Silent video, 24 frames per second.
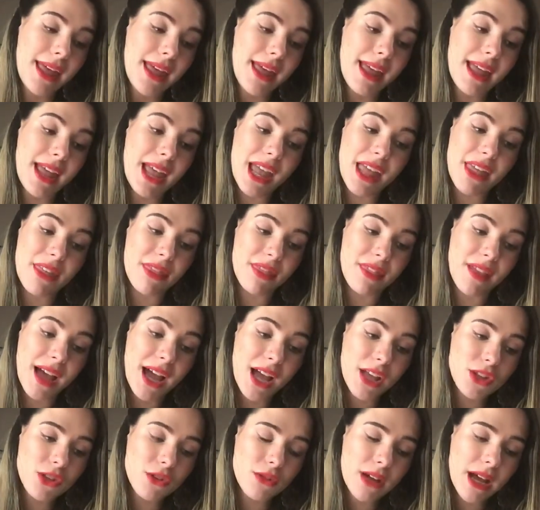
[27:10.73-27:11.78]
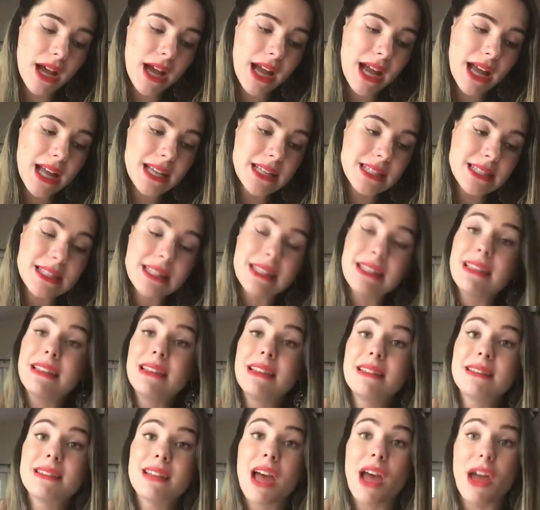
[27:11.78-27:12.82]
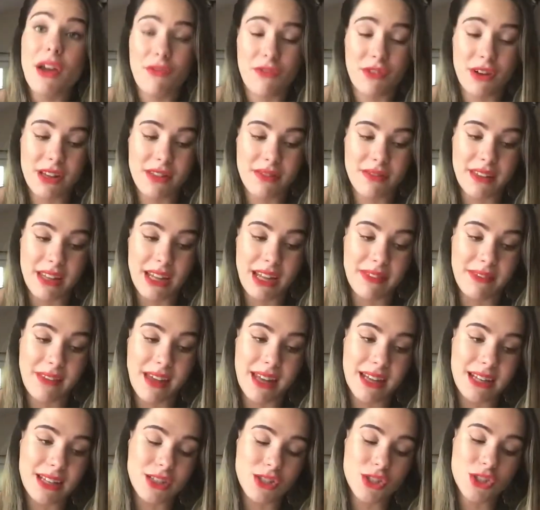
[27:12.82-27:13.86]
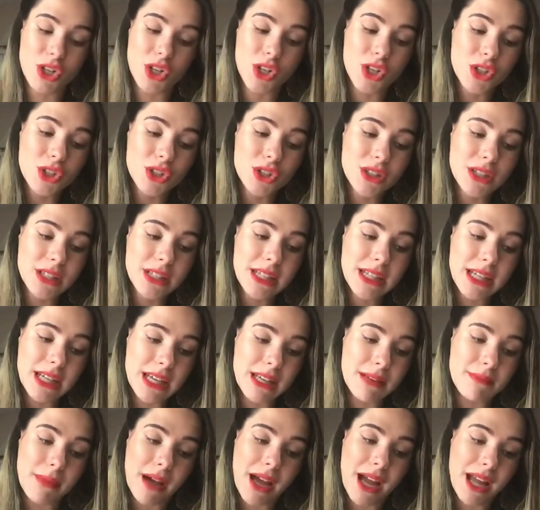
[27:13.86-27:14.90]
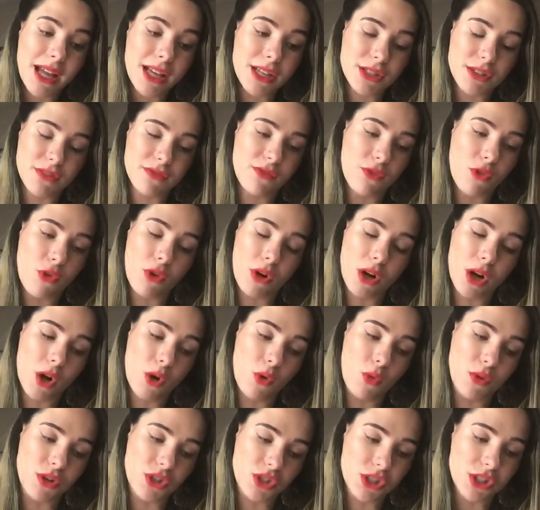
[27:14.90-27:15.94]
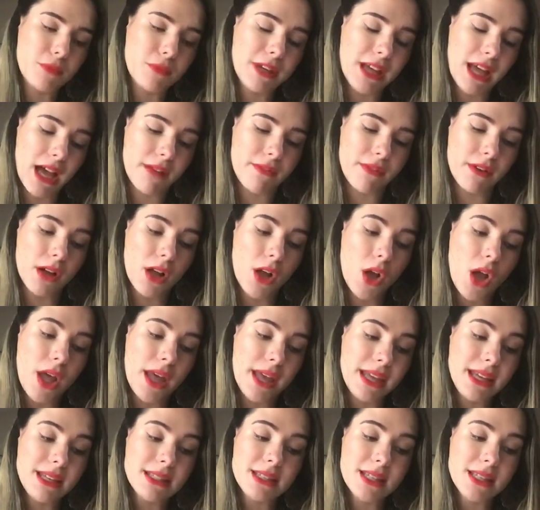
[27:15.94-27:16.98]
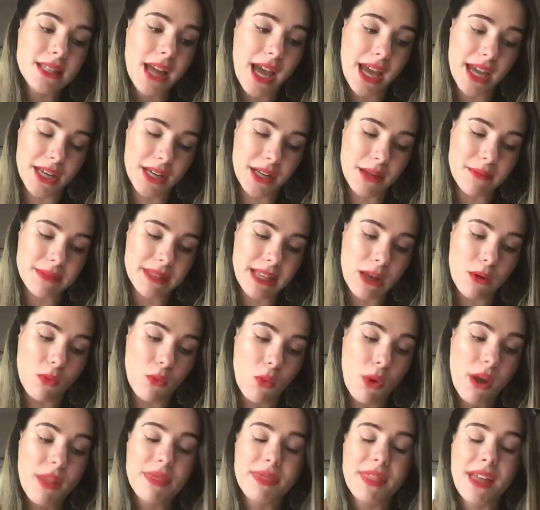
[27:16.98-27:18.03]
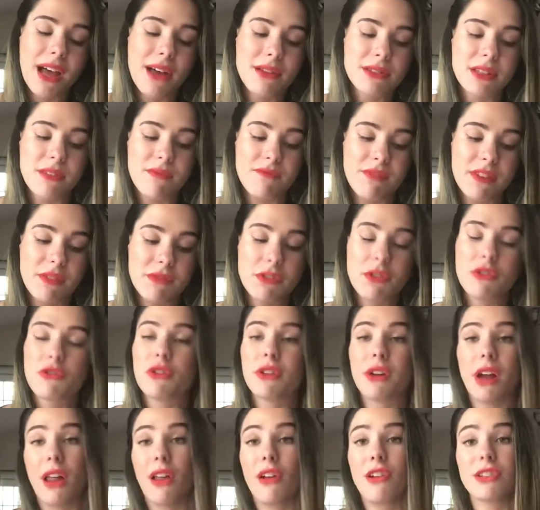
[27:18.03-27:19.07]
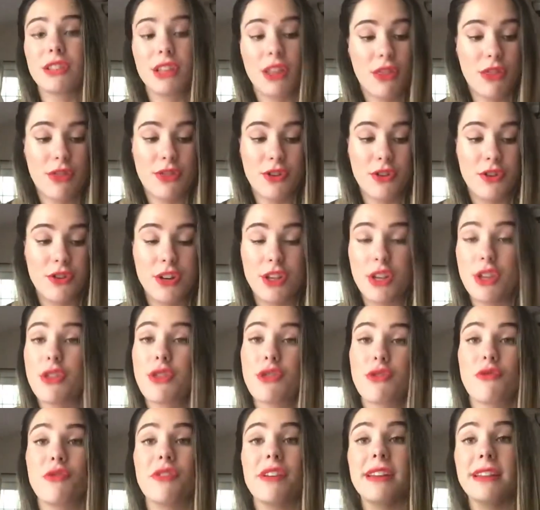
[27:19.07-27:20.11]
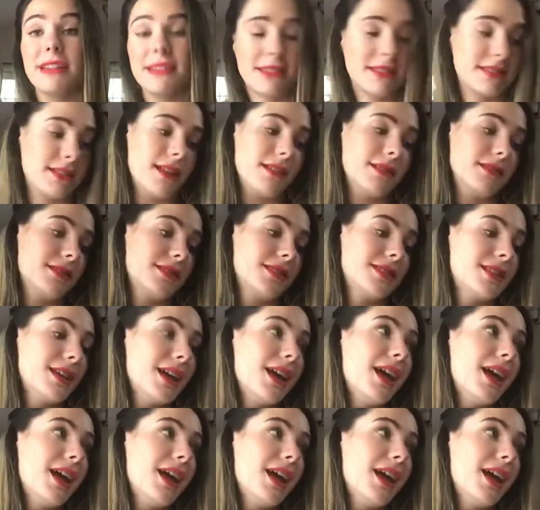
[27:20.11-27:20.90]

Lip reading: And that, you guys, is everything that is currently in my Sephora wish list. We have 18 items at $1,053.33.